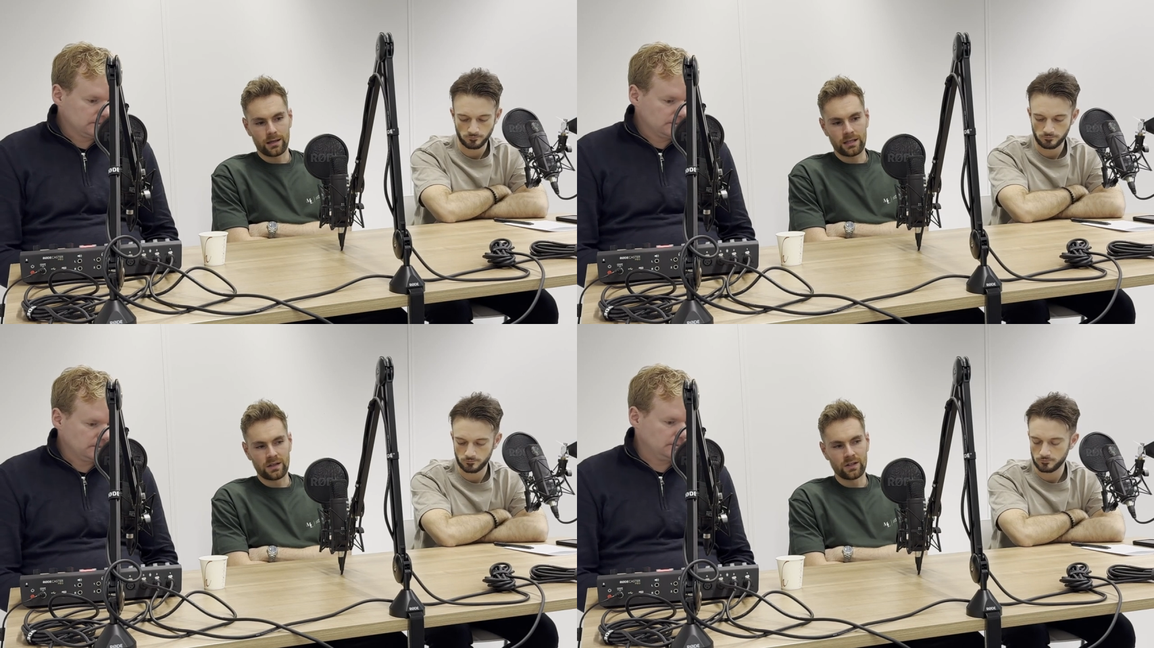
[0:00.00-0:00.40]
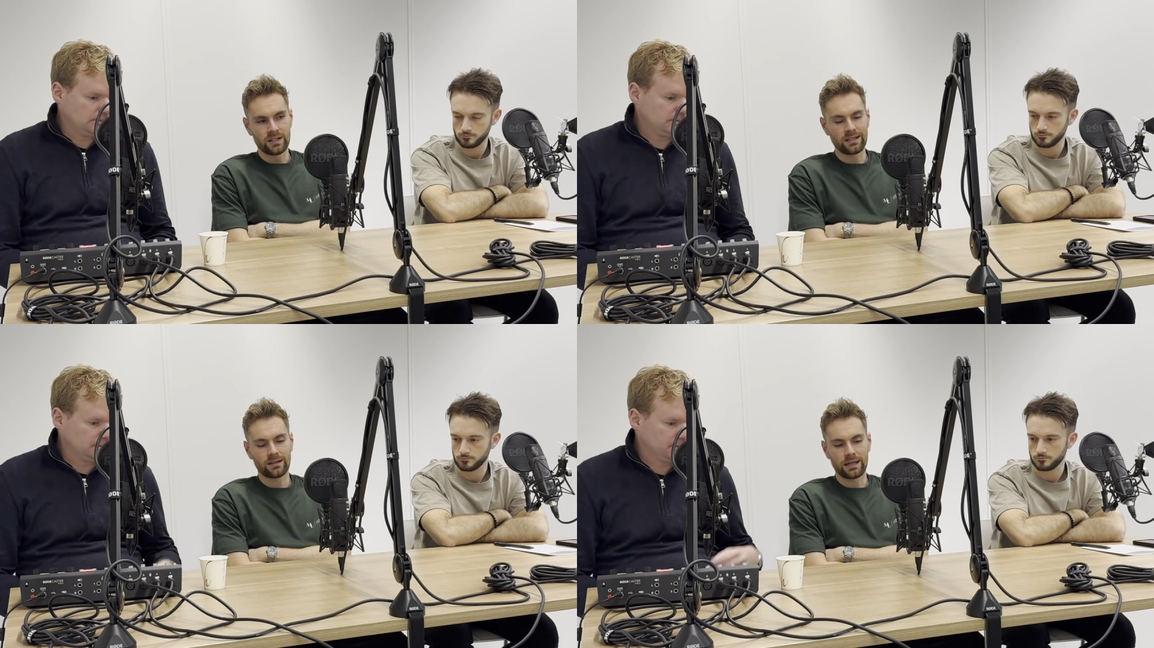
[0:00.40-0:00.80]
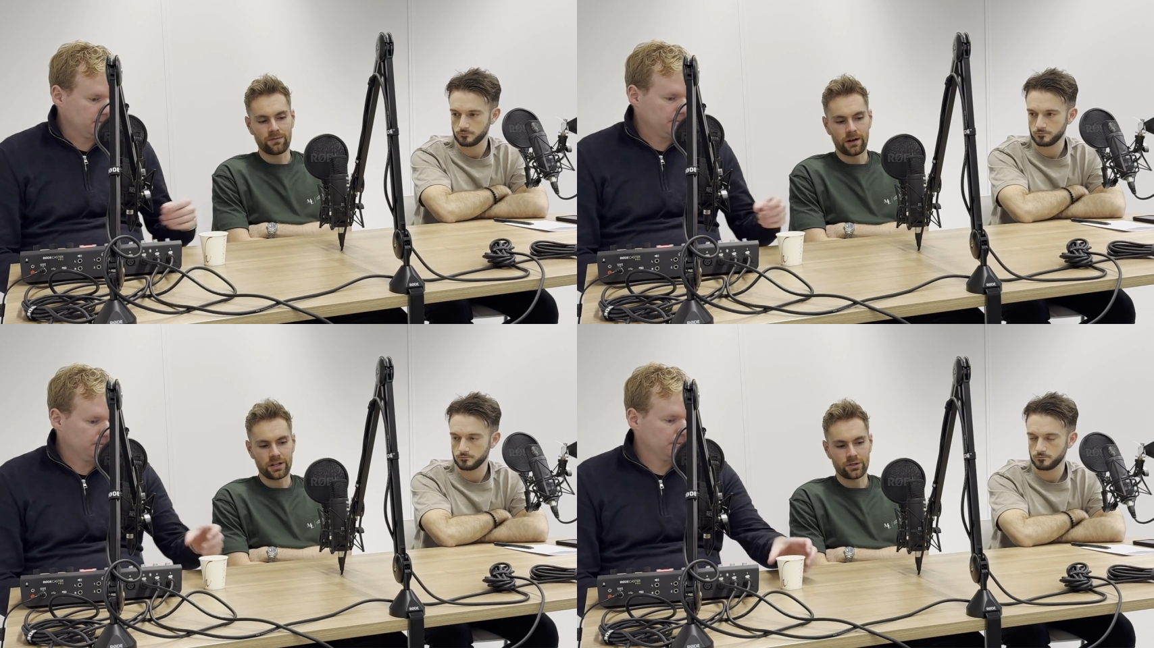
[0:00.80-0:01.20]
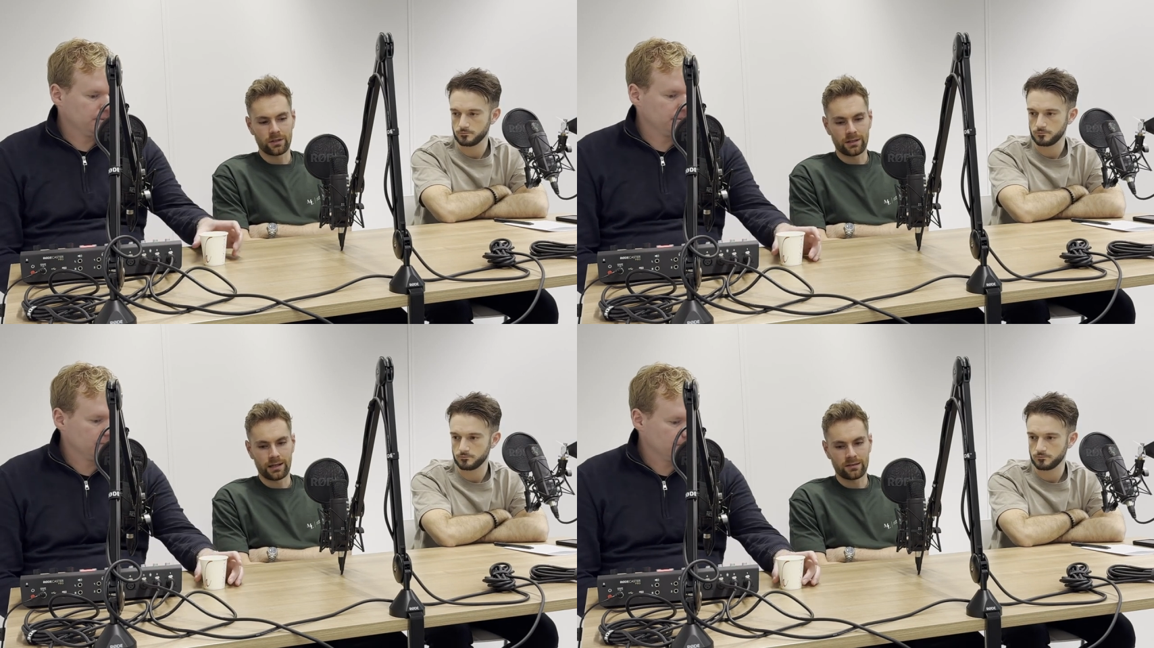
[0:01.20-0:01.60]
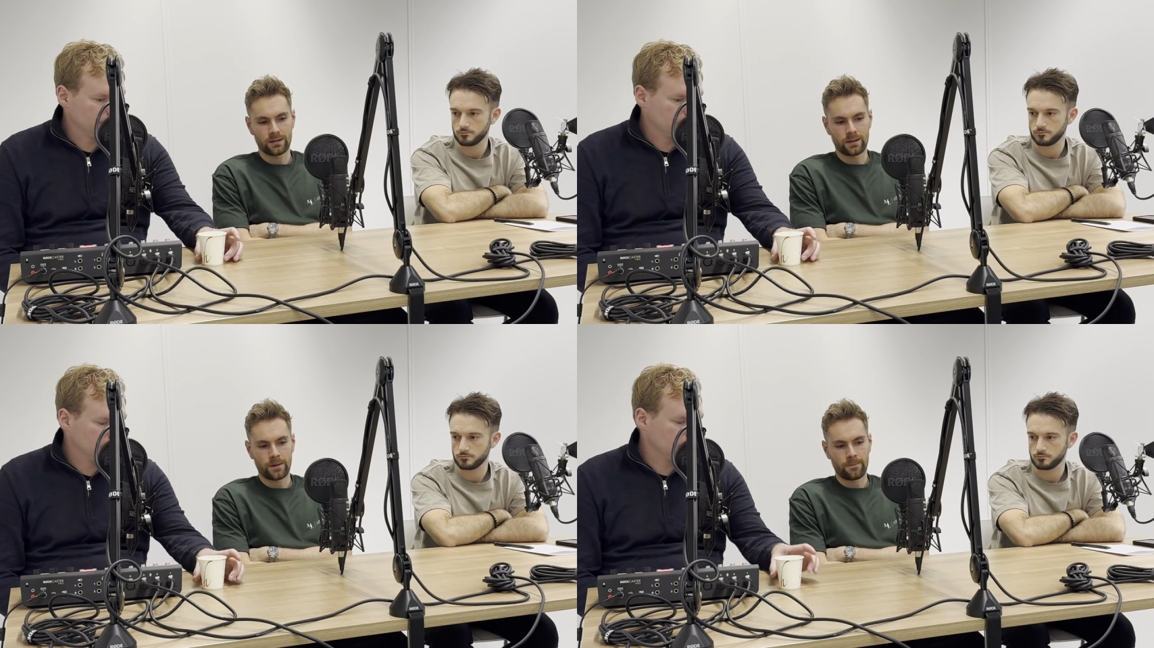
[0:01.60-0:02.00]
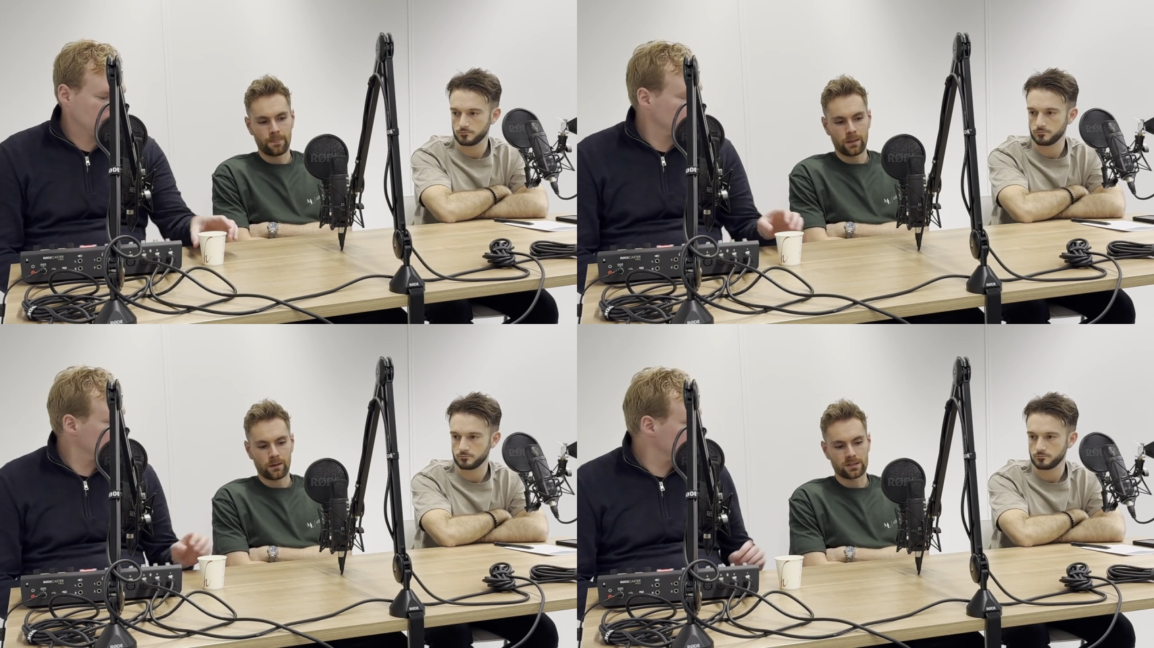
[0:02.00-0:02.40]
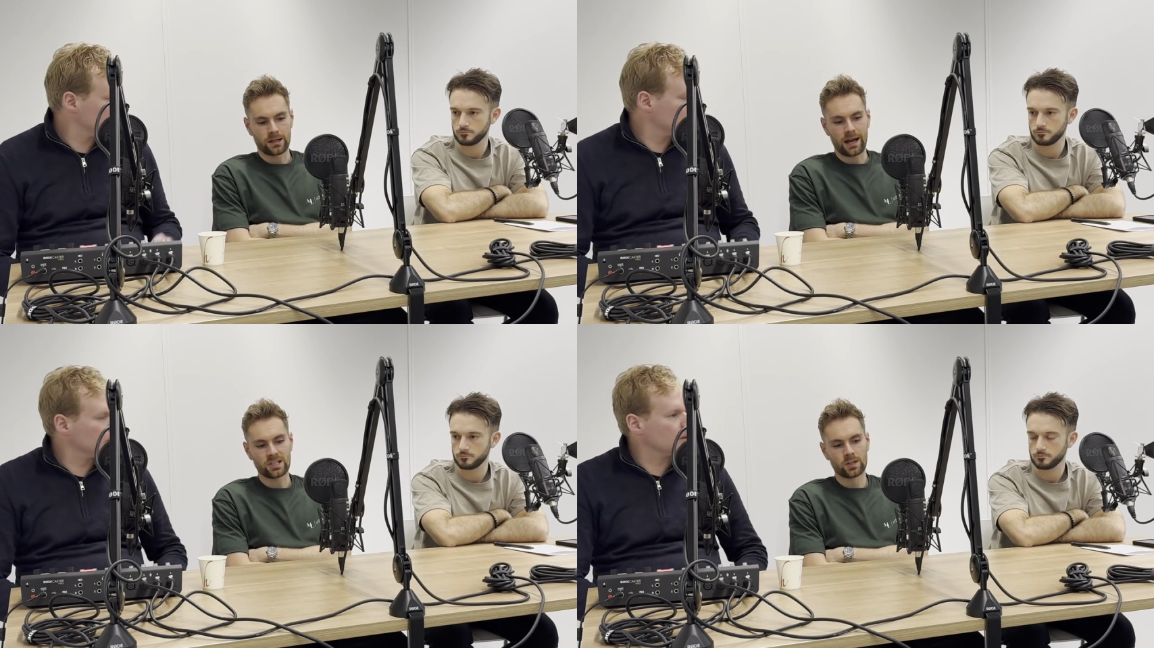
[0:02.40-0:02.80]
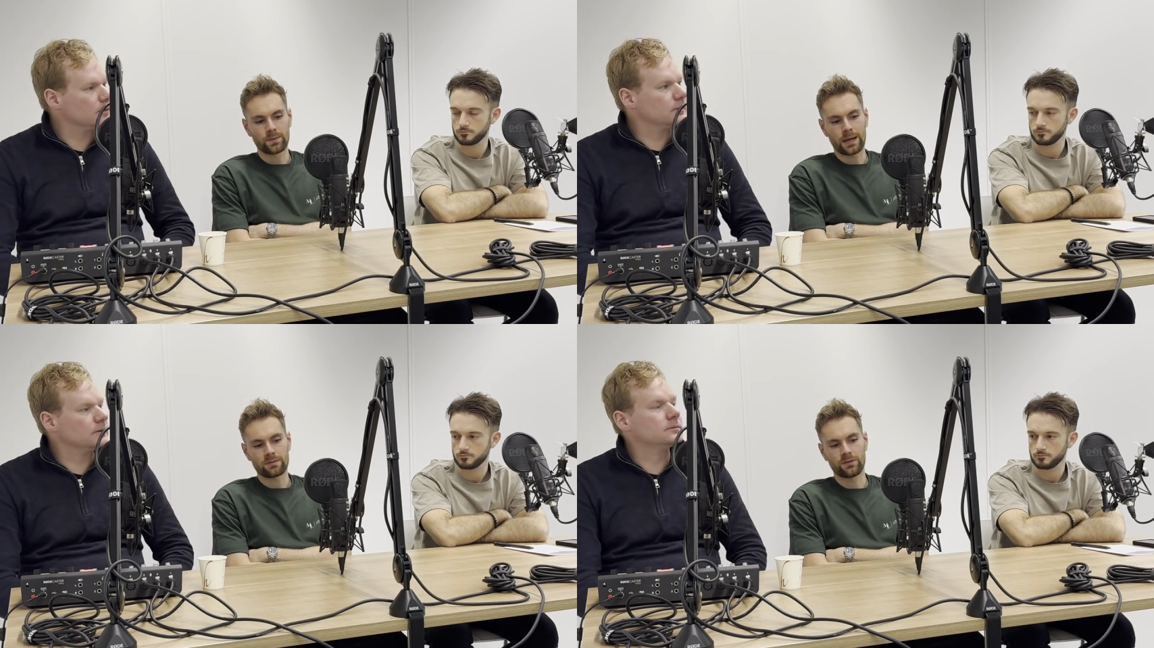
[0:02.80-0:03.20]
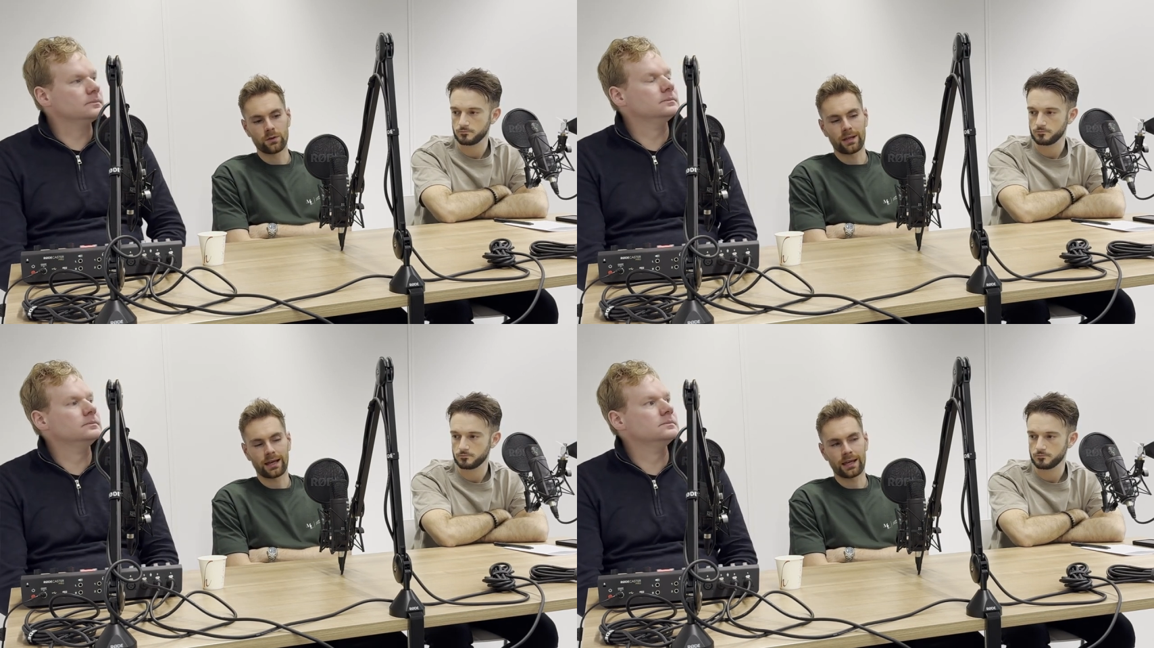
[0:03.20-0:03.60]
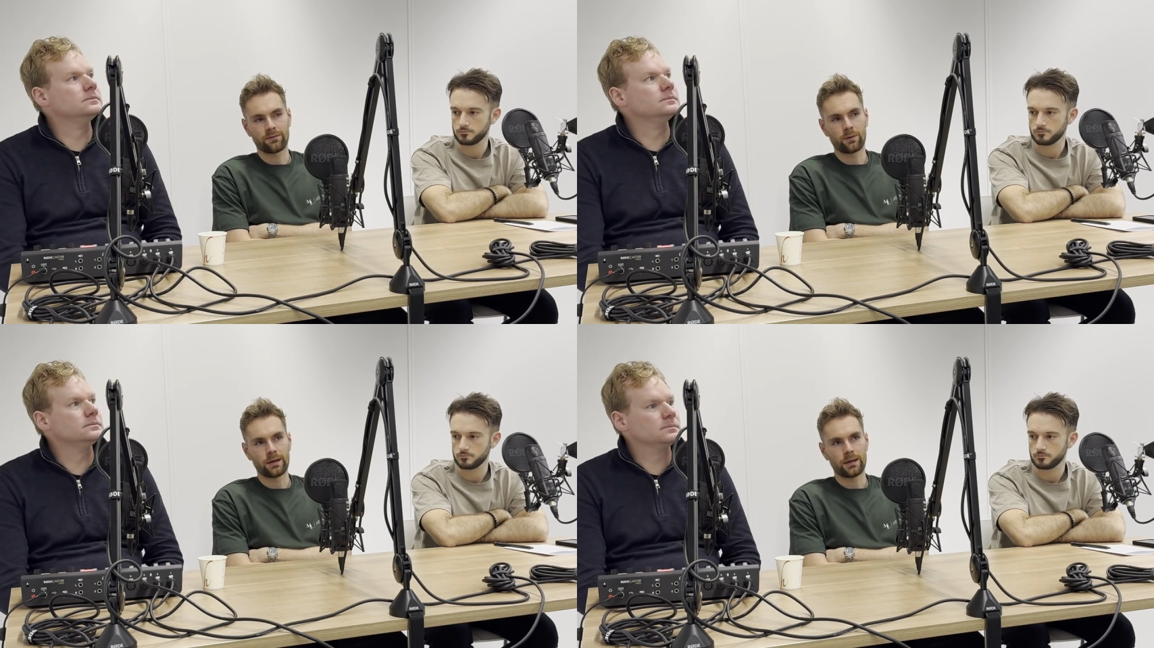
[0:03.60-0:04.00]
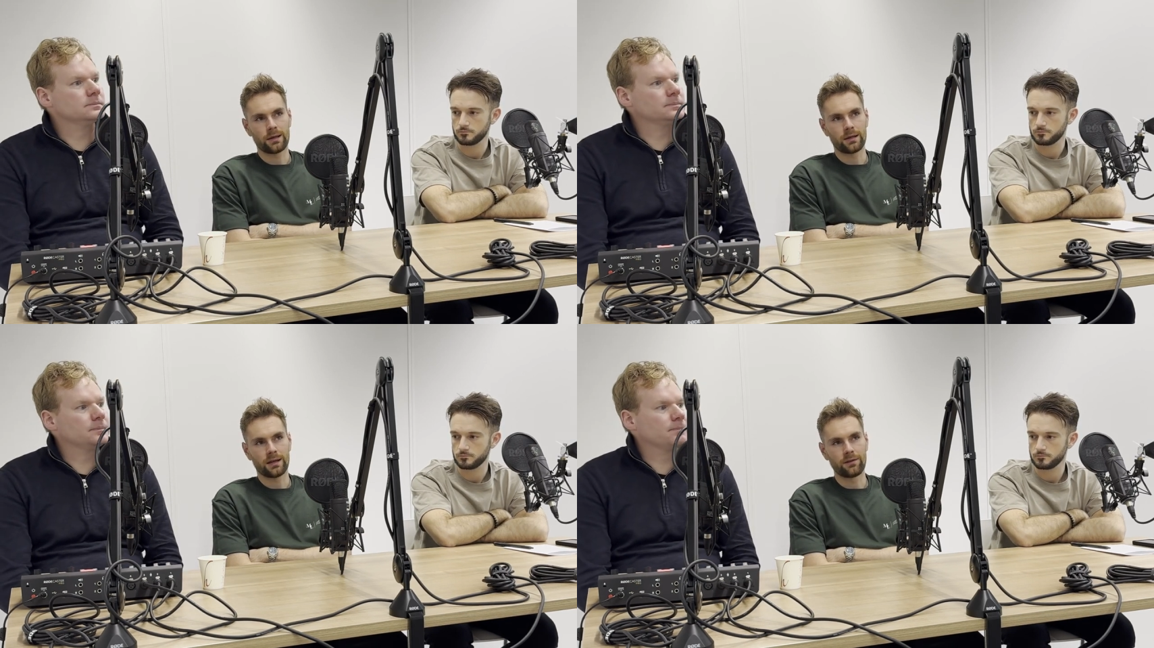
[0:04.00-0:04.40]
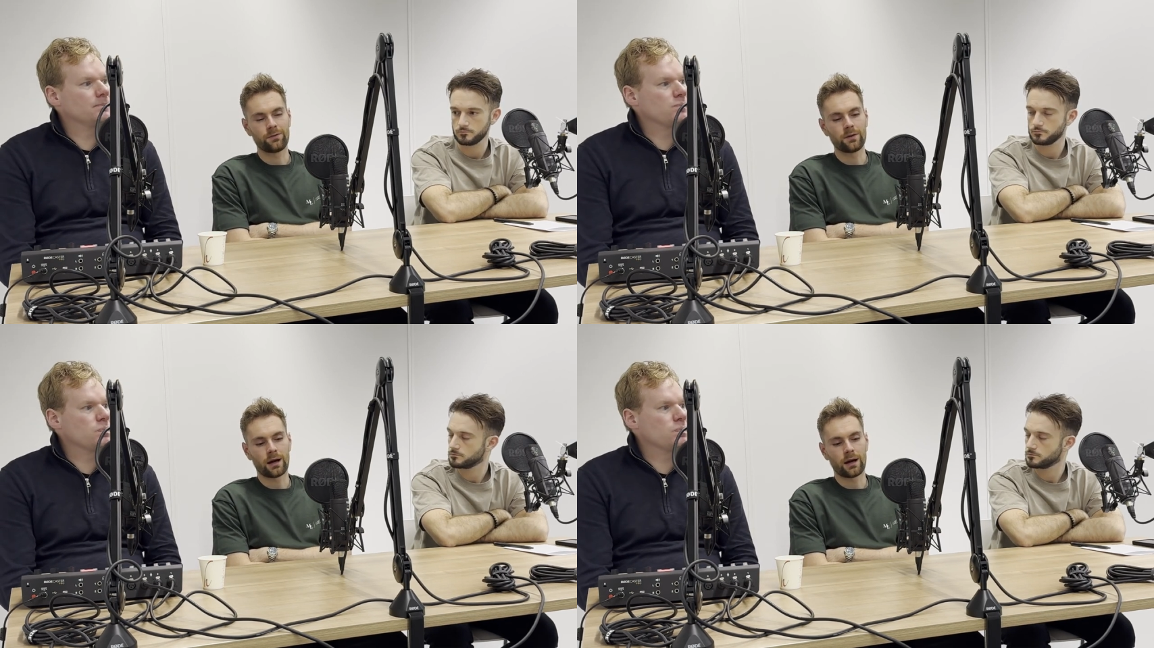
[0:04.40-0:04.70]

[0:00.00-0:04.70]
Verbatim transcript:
Speaker 1: you, you need to keep fine tuning that because like I sometimes feel like if we if